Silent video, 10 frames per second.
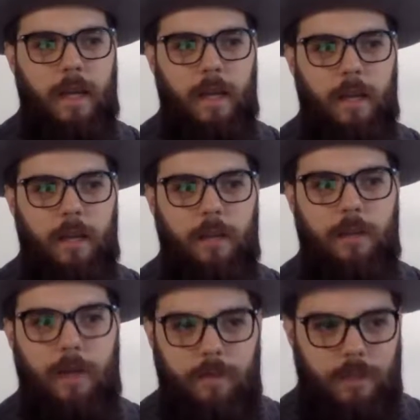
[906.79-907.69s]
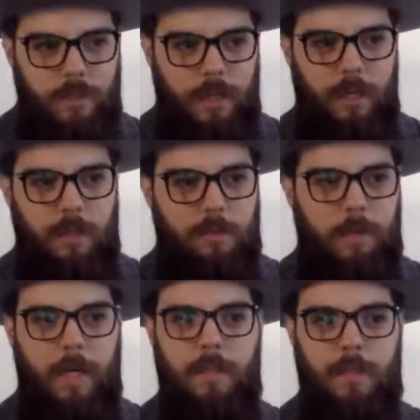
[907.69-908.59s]
And you have to just get in this
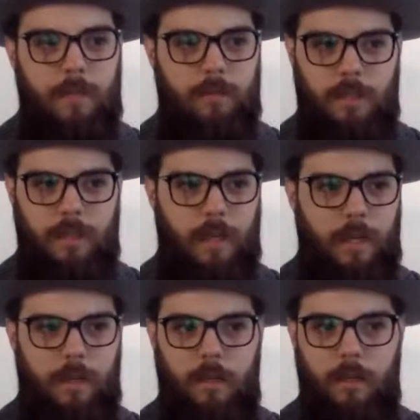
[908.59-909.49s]
mindset of just like,